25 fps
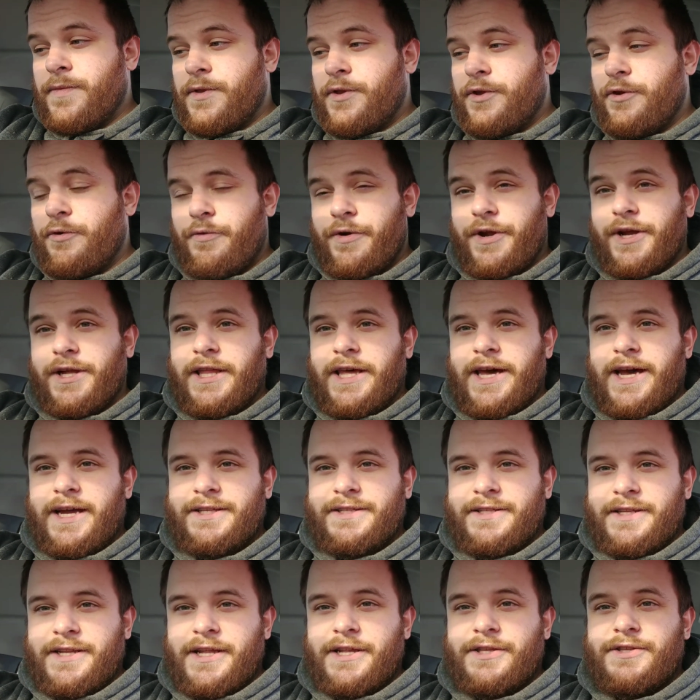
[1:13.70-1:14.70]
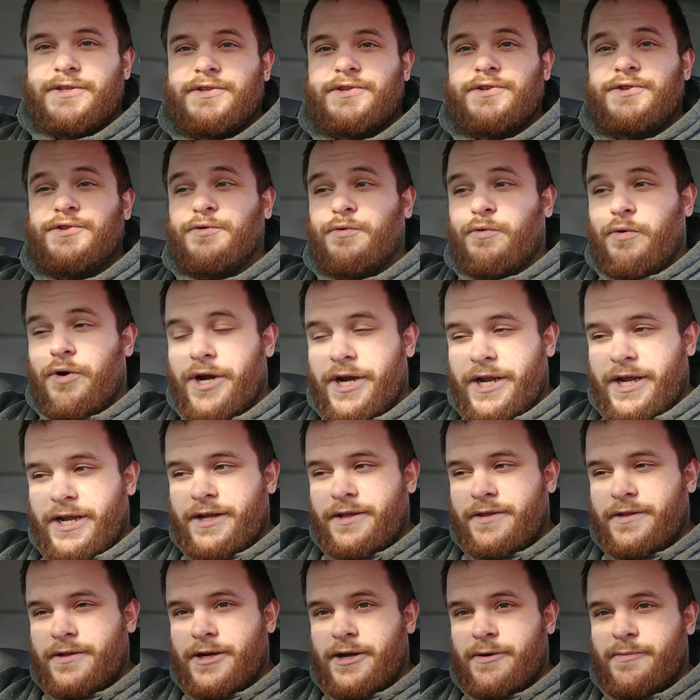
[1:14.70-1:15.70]
You realize that it's
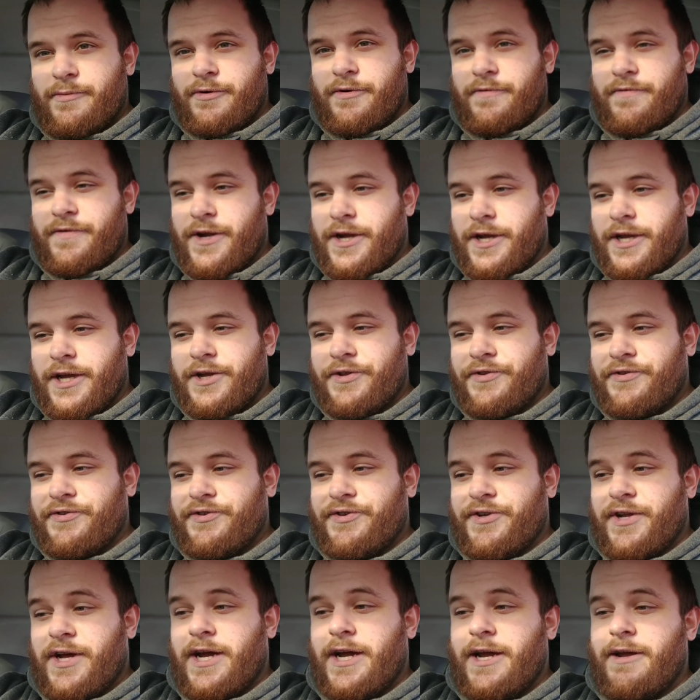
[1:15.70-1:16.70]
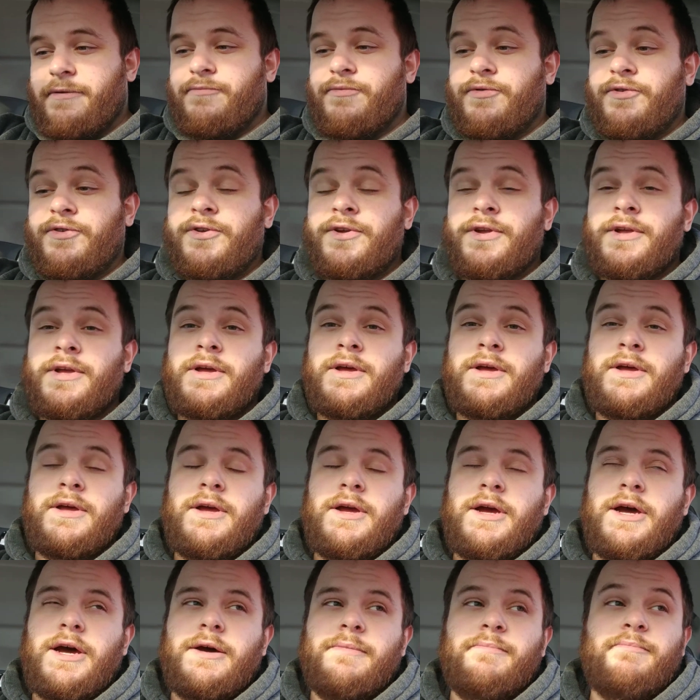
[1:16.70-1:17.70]
20, the number of nuggets, times
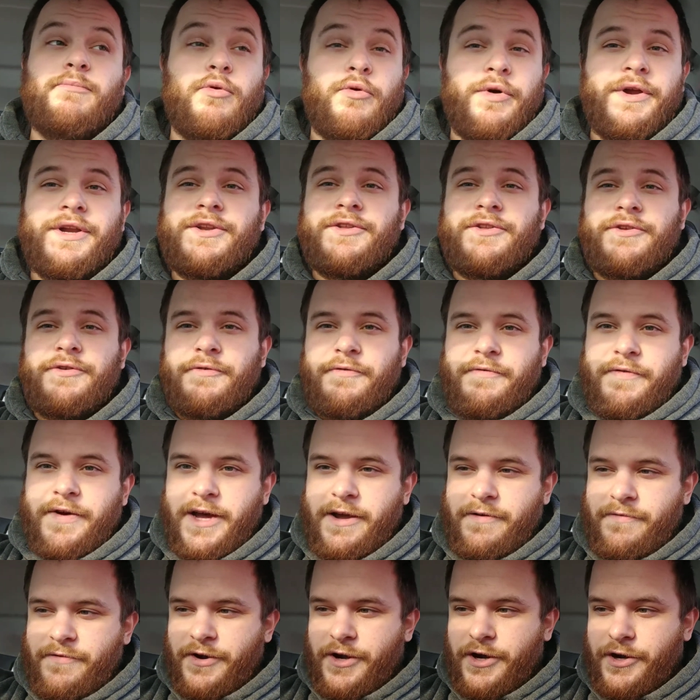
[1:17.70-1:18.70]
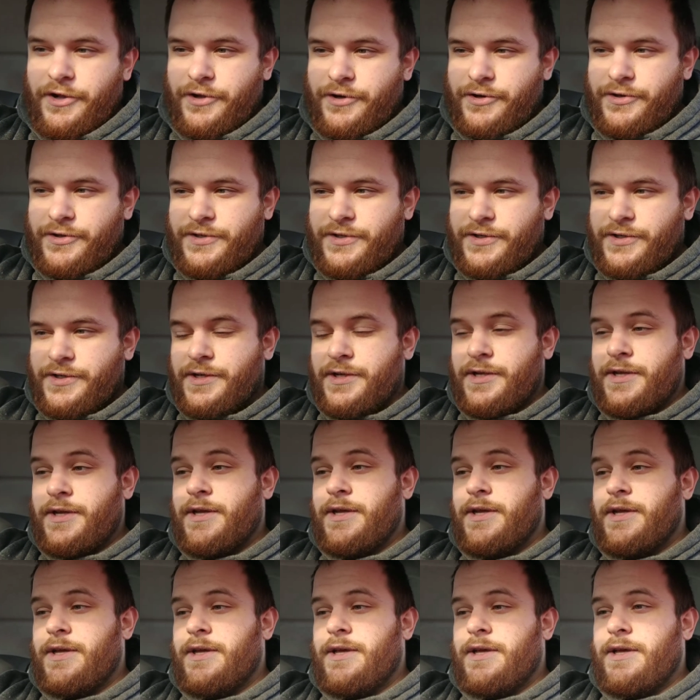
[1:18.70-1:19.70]
$0.25.
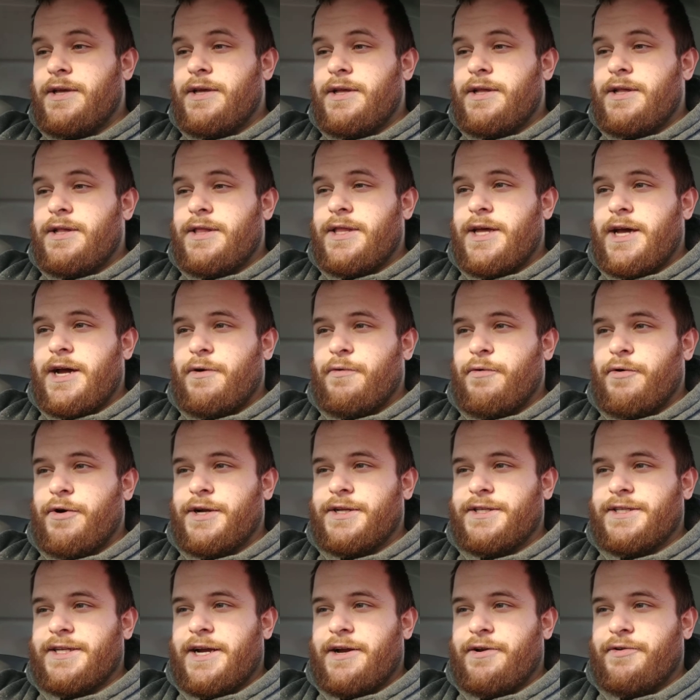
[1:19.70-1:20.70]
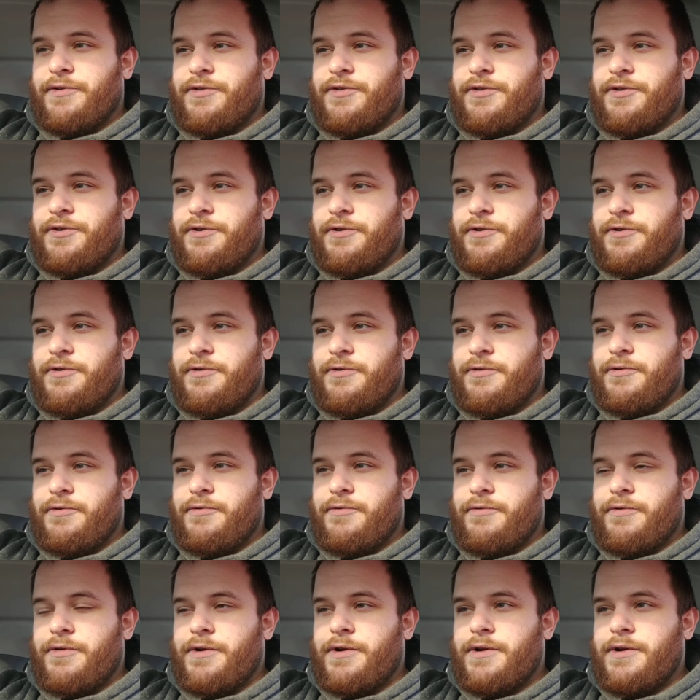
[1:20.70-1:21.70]
That works out
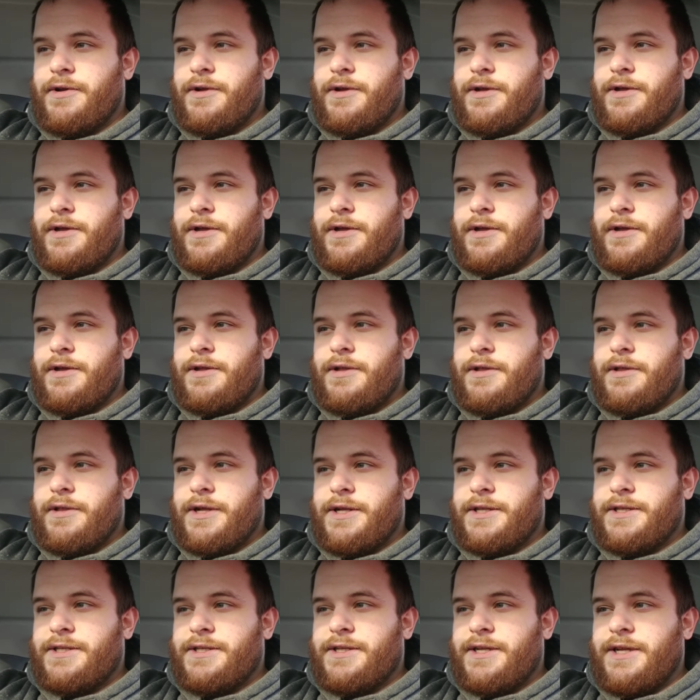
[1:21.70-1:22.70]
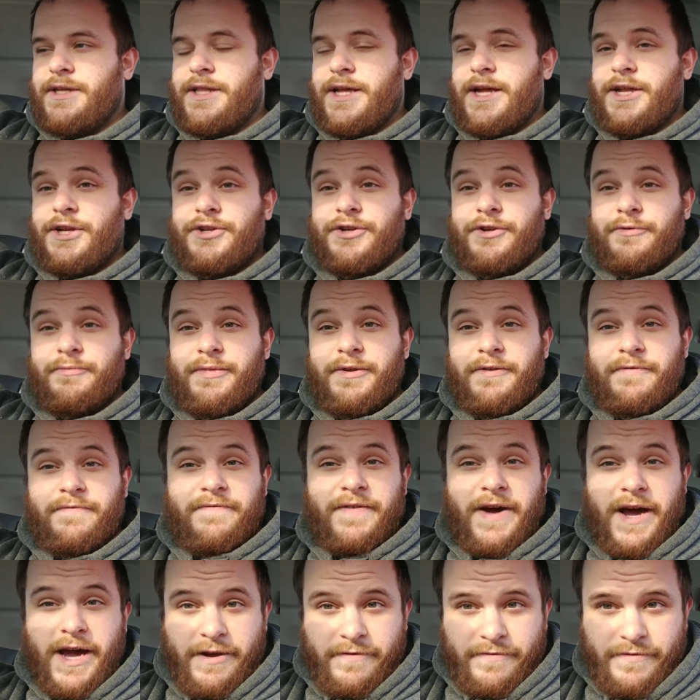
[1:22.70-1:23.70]
to, let's see, that should be
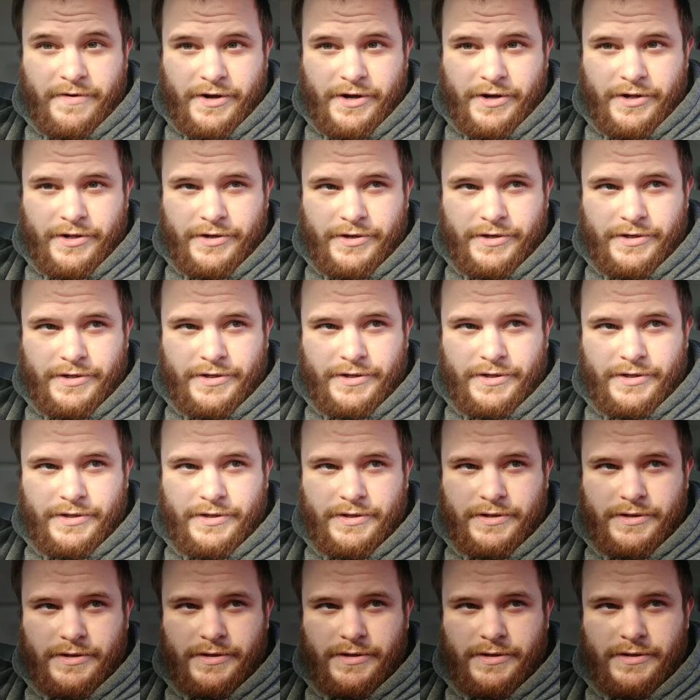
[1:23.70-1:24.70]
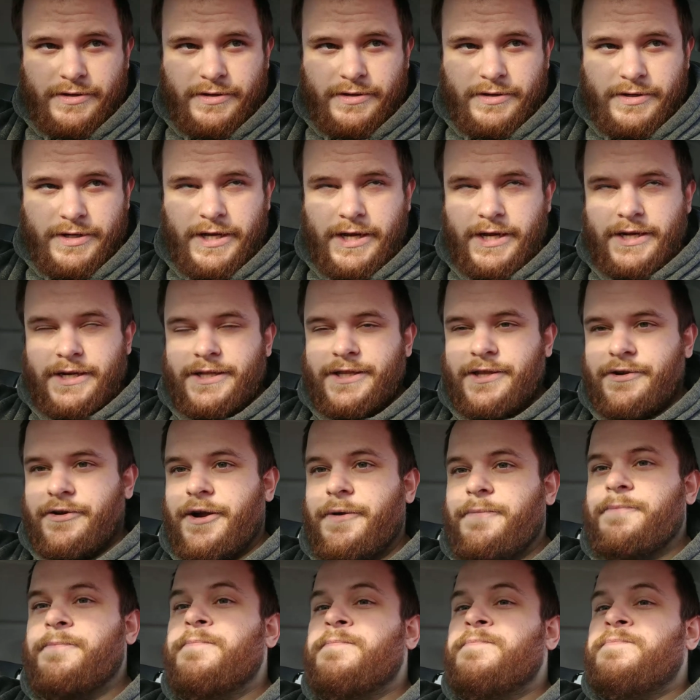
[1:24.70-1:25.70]
$5. Yeah, I did that
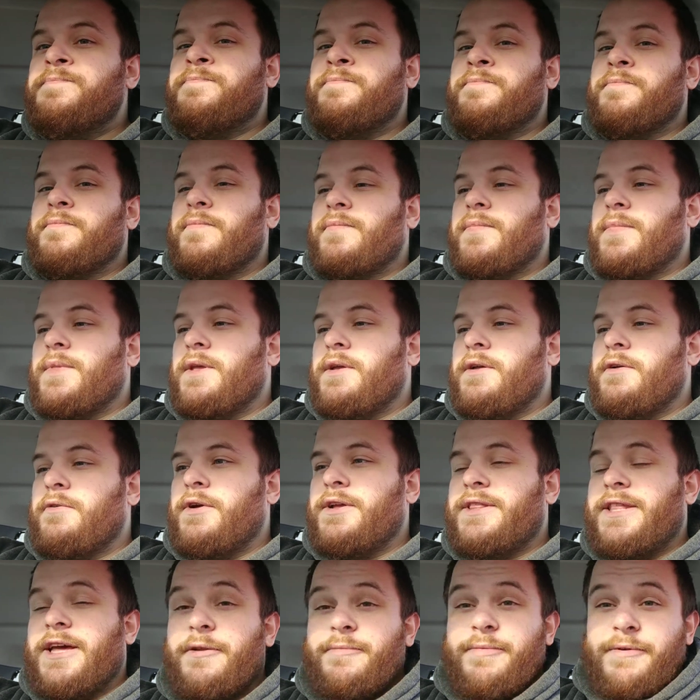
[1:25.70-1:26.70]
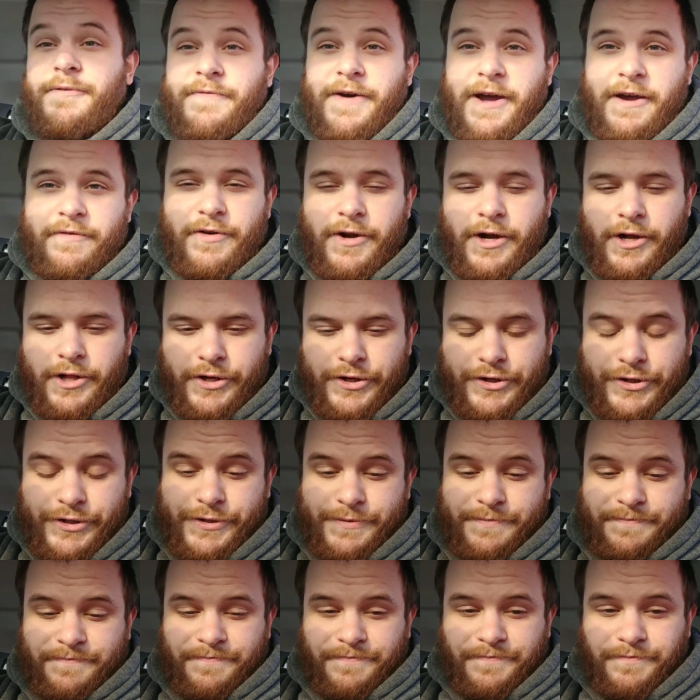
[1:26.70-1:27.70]
right. Right, that would be $5.